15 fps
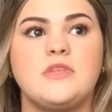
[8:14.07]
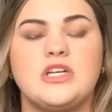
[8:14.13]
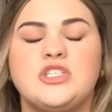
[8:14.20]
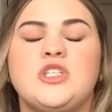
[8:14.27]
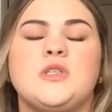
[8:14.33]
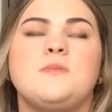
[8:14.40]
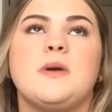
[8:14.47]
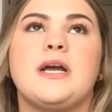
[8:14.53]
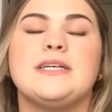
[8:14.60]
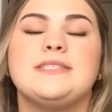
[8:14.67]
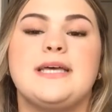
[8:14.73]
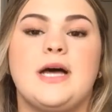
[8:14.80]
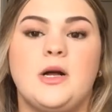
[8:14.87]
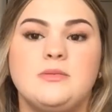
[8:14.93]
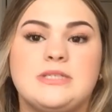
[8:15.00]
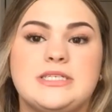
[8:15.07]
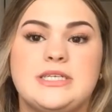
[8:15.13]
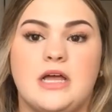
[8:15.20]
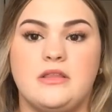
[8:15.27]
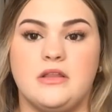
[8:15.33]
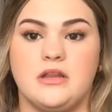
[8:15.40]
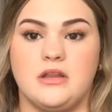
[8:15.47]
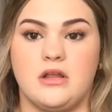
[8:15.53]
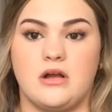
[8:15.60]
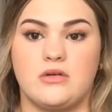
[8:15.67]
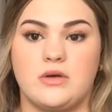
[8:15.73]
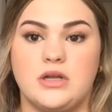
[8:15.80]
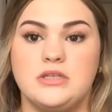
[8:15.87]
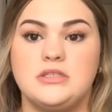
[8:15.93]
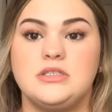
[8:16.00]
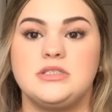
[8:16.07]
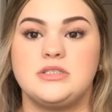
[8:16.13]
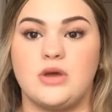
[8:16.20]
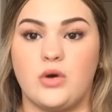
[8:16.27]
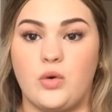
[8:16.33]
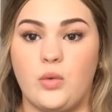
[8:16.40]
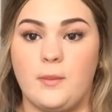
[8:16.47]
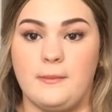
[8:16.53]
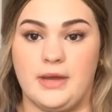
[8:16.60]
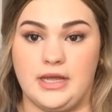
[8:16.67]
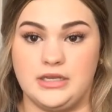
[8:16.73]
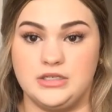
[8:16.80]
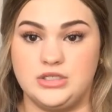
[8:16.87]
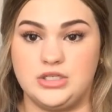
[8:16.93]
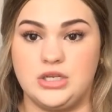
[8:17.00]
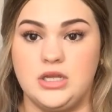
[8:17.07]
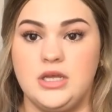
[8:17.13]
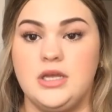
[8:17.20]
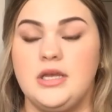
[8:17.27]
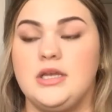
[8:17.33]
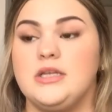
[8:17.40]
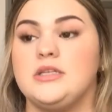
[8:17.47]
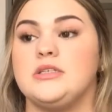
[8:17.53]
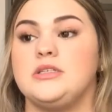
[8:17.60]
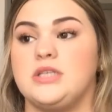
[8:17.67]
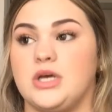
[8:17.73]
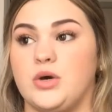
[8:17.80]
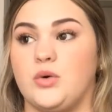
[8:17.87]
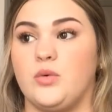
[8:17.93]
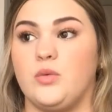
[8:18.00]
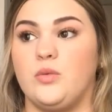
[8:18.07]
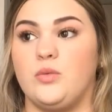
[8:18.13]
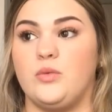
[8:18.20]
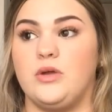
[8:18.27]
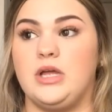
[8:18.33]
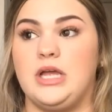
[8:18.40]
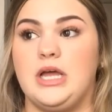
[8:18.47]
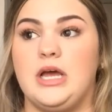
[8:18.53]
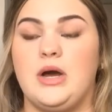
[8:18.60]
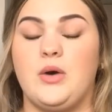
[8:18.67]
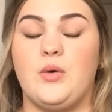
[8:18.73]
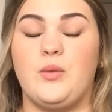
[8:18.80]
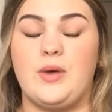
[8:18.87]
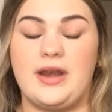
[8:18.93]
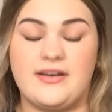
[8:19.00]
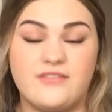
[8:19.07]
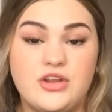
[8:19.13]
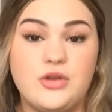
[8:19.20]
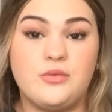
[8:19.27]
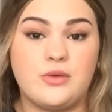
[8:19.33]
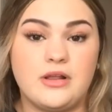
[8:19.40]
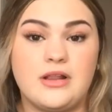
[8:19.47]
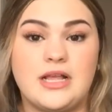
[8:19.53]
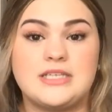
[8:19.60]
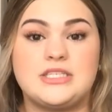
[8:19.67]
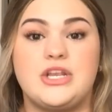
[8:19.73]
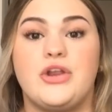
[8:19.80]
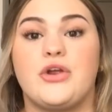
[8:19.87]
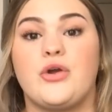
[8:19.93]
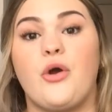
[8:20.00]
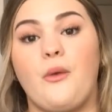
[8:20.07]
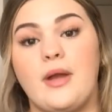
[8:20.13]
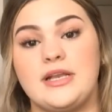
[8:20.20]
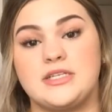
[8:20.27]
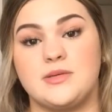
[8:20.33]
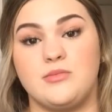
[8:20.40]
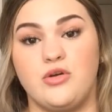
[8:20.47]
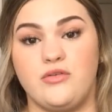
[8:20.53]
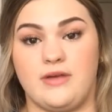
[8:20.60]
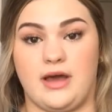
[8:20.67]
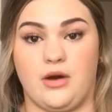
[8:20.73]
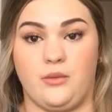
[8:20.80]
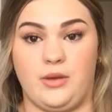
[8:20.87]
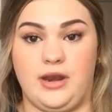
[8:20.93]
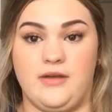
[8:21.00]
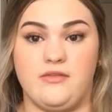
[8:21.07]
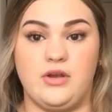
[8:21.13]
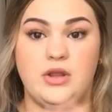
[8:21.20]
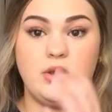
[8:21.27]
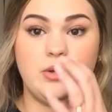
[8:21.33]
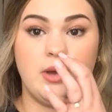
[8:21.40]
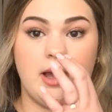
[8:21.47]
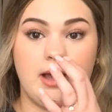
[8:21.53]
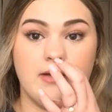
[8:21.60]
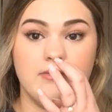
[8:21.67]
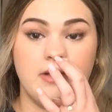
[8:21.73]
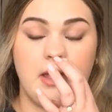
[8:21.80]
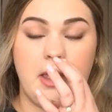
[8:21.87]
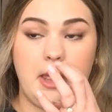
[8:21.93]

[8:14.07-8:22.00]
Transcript: just because it helped us out in the long run so much. So whenever you realize that you're going to move out, whenever you have